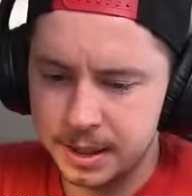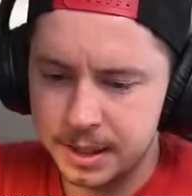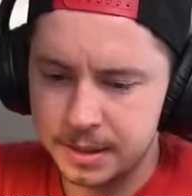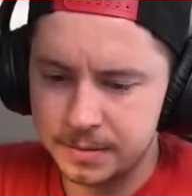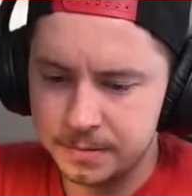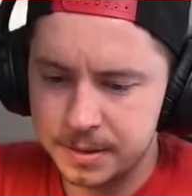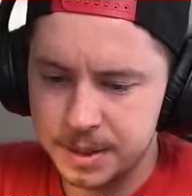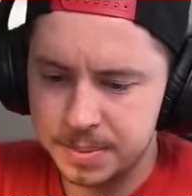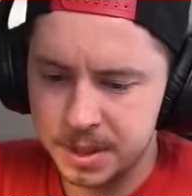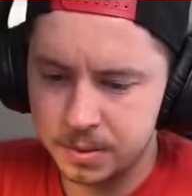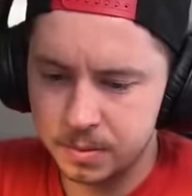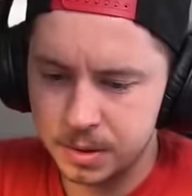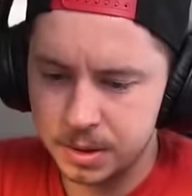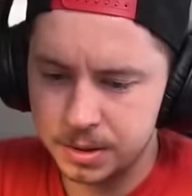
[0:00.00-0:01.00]
can't
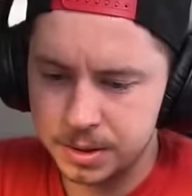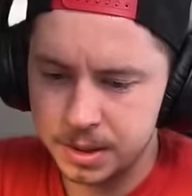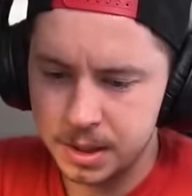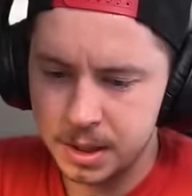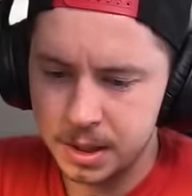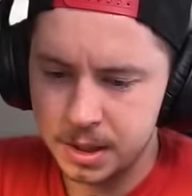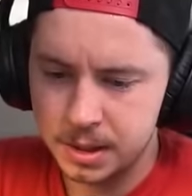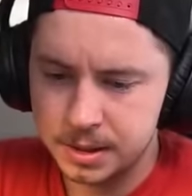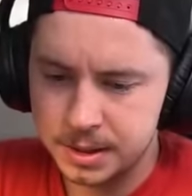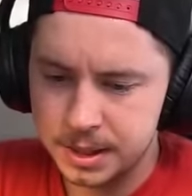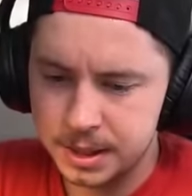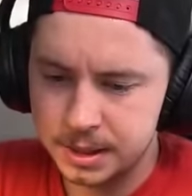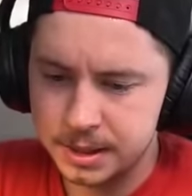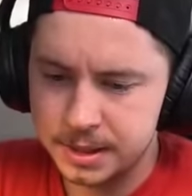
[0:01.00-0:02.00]
speak words. Does
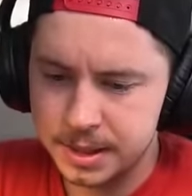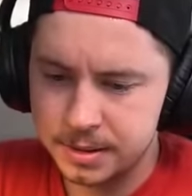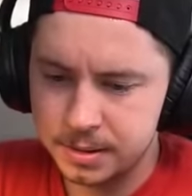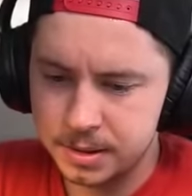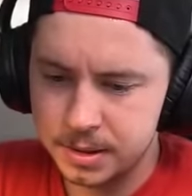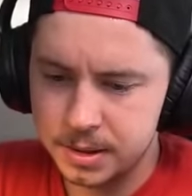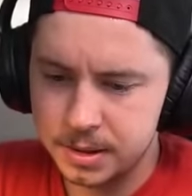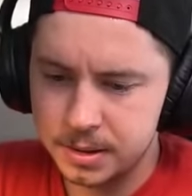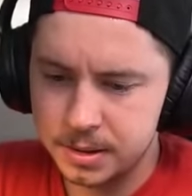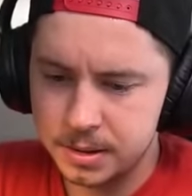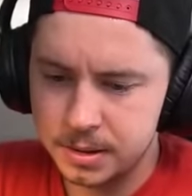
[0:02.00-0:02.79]
he get the Town Hall?